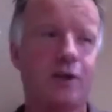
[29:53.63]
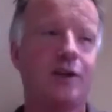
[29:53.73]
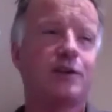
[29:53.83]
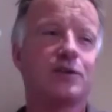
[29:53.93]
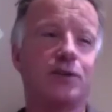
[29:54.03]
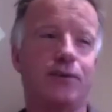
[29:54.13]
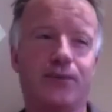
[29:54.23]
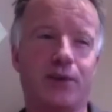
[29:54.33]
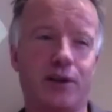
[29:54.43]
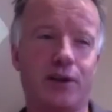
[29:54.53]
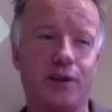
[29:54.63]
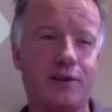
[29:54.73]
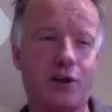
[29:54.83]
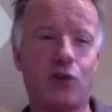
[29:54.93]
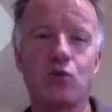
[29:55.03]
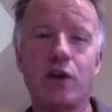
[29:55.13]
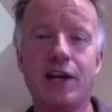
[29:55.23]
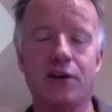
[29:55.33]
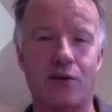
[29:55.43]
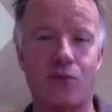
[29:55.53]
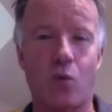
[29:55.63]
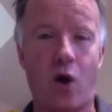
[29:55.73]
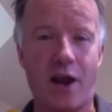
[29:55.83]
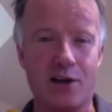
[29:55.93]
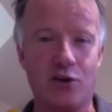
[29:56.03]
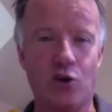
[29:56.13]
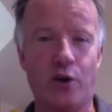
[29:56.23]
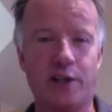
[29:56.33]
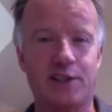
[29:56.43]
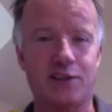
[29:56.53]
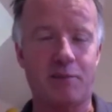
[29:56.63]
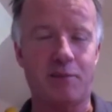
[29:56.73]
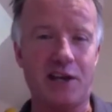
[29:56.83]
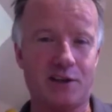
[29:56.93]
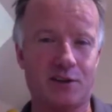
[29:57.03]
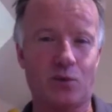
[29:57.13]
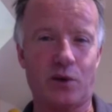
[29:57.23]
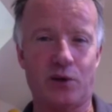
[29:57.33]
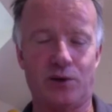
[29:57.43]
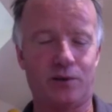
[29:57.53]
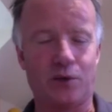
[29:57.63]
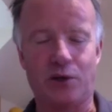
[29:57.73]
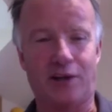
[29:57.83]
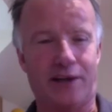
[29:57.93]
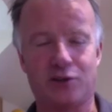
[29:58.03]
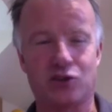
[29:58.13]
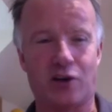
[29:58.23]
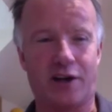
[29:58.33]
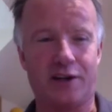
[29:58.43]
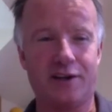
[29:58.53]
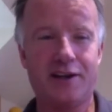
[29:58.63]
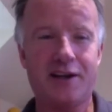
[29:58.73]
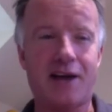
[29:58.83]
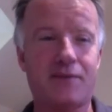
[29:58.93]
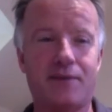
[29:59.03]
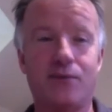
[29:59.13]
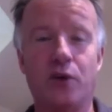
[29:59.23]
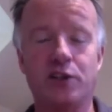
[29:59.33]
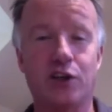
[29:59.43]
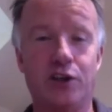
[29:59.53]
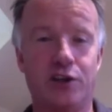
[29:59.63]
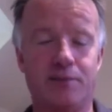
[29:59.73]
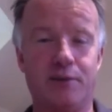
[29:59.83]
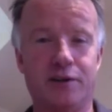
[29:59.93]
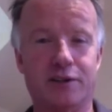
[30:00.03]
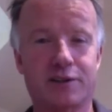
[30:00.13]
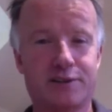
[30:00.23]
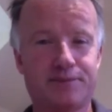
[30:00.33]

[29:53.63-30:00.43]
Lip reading: sort of arena of white noise in the media that we all have to try and have our voice heard amongst.